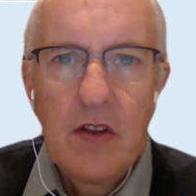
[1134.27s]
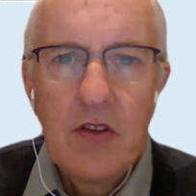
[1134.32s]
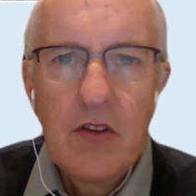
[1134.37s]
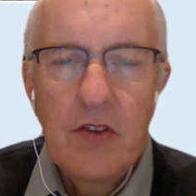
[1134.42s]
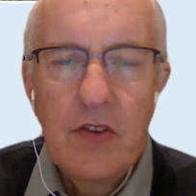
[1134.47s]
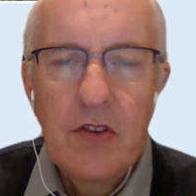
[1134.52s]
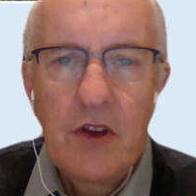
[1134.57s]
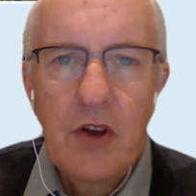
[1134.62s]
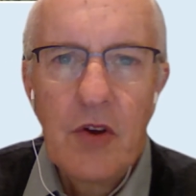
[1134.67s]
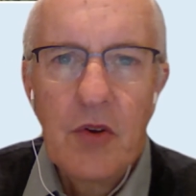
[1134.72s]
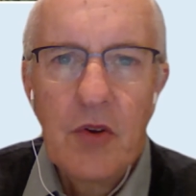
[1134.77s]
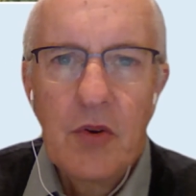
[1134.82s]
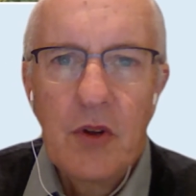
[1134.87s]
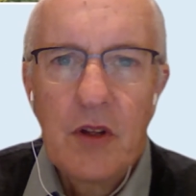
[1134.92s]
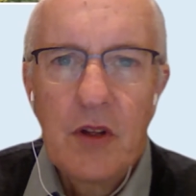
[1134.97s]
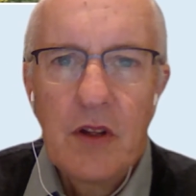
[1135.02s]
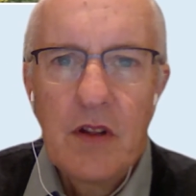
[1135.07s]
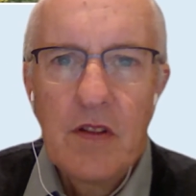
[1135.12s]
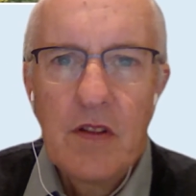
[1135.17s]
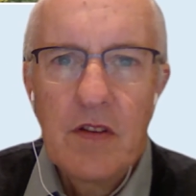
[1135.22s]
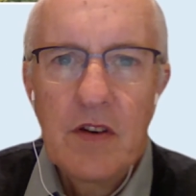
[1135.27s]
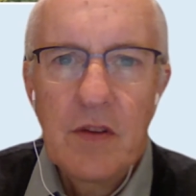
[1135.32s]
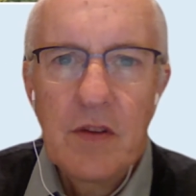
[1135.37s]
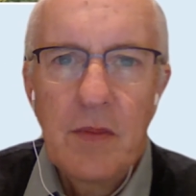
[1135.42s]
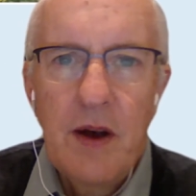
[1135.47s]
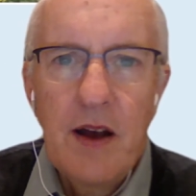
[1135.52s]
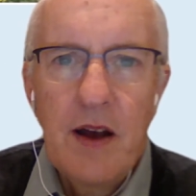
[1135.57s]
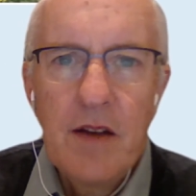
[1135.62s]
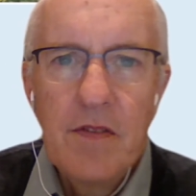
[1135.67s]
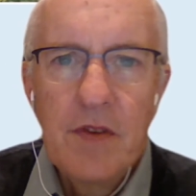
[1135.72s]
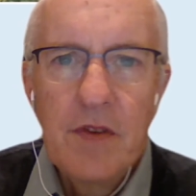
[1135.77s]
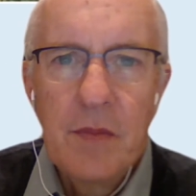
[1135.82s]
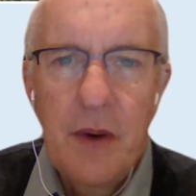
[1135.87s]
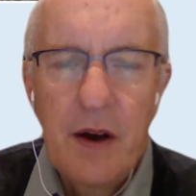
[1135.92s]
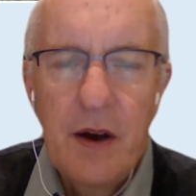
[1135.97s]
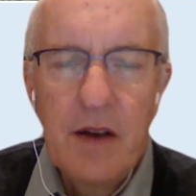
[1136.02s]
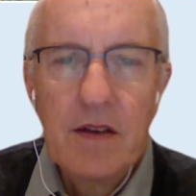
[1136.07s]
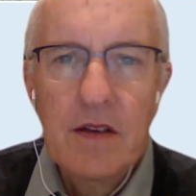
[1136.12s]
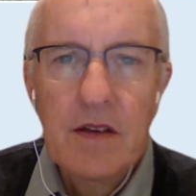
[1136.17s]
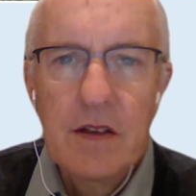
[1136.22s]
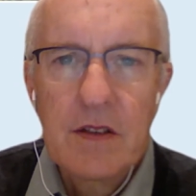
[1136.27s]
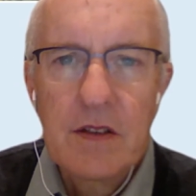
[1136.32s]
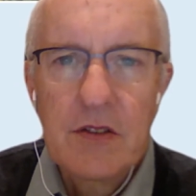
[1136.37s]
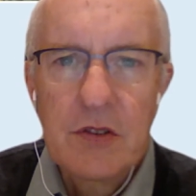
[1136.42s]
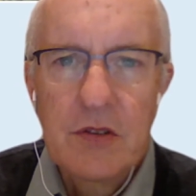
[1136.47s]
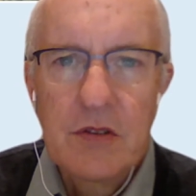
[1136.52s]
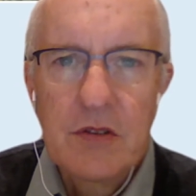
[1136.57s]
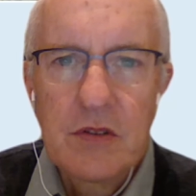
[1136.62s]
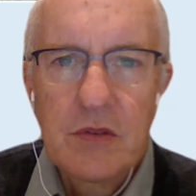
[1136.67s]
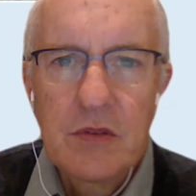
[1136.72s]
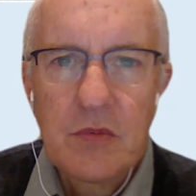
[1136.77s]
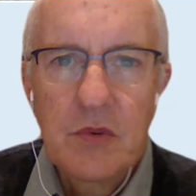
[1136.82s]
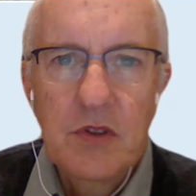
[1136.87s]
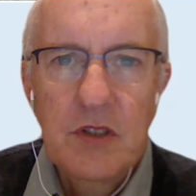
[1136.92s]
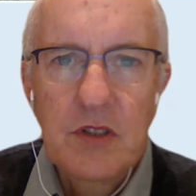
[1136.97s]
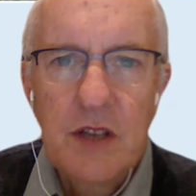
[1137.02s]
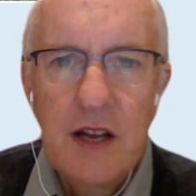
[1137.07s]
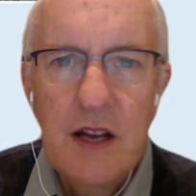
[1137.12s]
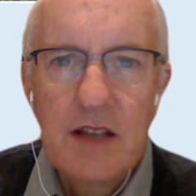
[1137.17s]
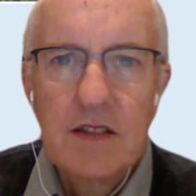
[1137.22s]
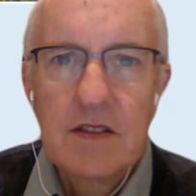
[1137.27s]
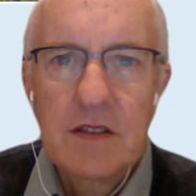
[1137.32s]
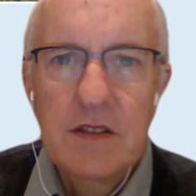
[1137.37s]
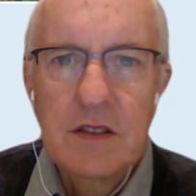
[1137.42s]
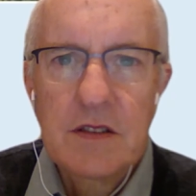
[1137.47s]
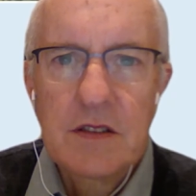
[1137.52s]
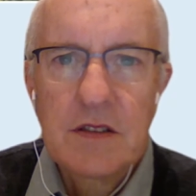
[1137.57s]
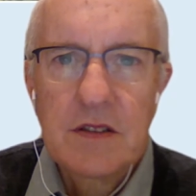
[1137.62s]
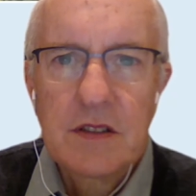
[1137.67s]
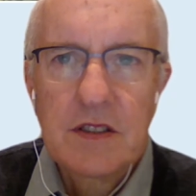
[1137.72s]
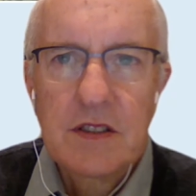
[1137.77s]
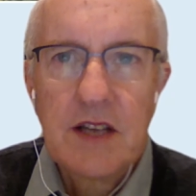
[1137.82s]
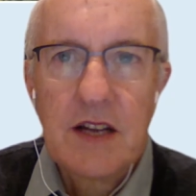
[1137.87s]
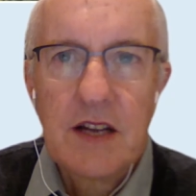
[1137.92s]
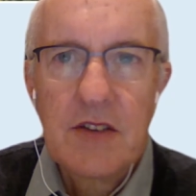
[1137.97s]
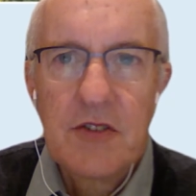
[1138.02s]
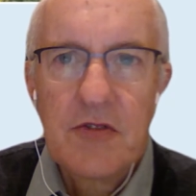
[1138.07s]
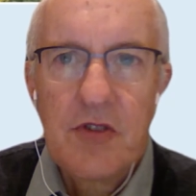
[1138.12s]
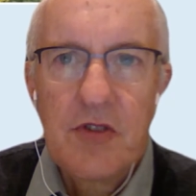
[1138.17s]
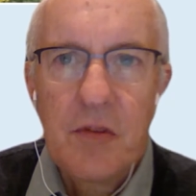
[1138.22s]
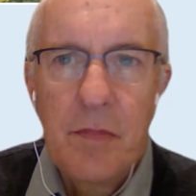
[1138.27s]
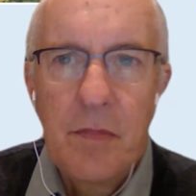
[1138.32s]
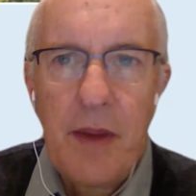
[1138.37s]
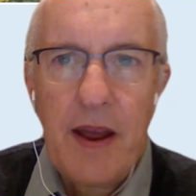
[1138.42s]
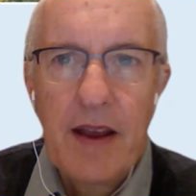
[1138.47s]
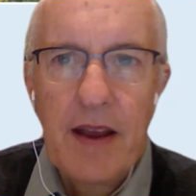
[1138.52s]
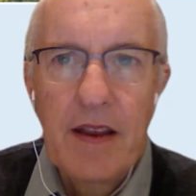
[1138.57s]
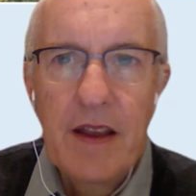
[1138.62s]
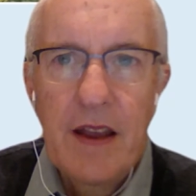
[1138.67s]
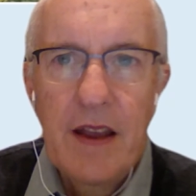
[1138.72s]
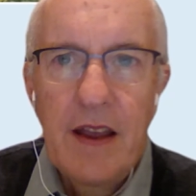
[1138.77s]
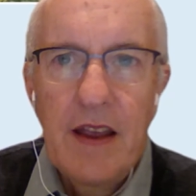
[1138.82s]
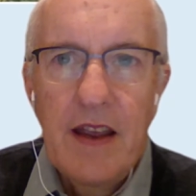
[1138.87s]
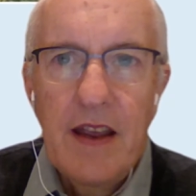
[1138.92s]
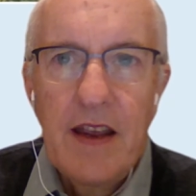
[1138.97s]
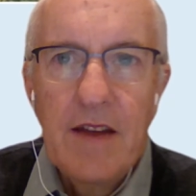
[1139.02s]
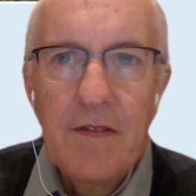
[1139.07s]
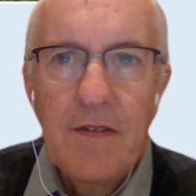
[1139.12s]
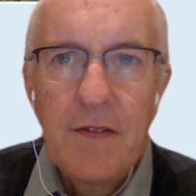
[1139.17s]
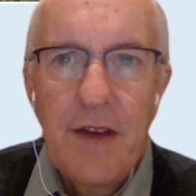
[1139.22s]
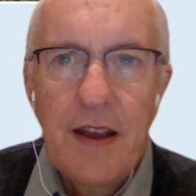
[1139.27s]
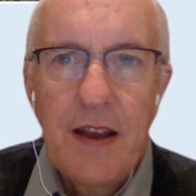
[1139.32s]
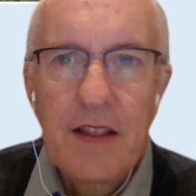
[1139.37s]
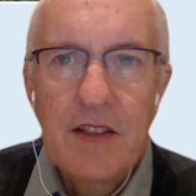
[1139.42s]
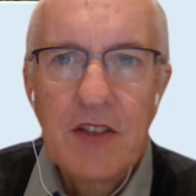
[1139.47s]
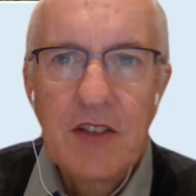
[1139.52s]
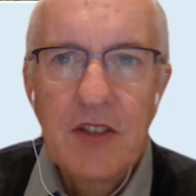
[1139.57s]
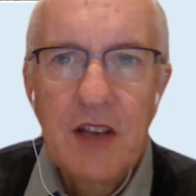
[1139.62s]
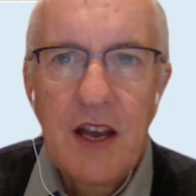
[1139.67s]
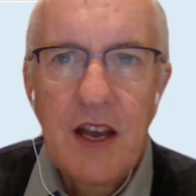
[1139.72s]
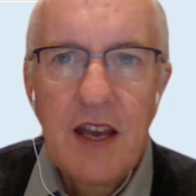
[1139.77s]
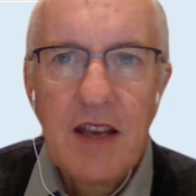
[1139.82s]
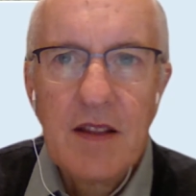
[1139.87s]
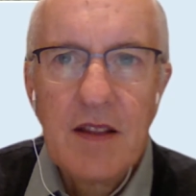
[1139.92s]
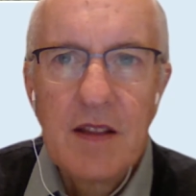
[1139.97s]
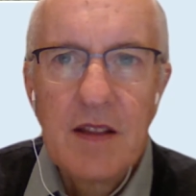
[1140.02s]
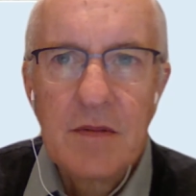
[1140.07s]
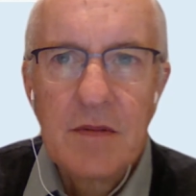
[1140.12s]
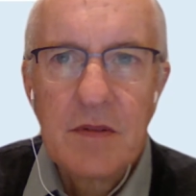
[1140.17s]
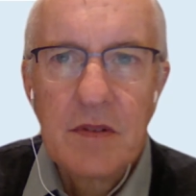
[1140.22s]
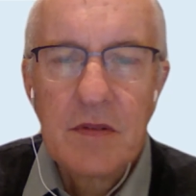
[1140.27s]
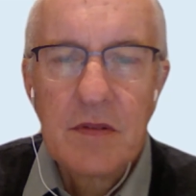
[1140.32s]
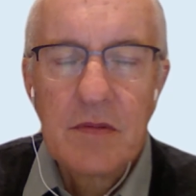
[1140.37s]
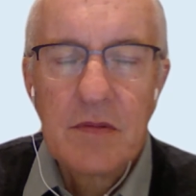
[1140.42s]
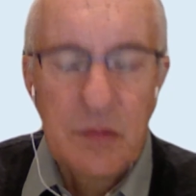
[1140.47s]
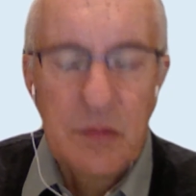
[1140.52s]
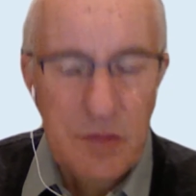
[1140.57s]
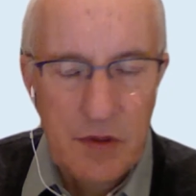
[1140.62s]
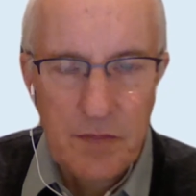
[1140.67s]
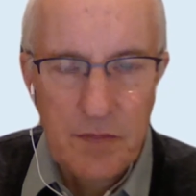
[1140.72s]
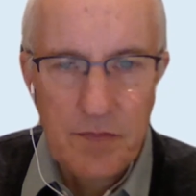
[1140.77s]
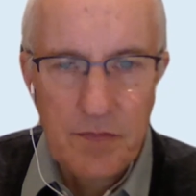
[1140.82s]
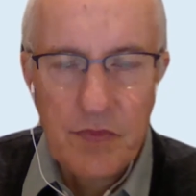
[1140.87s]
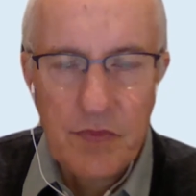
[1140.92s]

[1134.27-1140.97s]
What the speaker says: So the demand for biodiesel will start to drop back. In fact, they're saying that the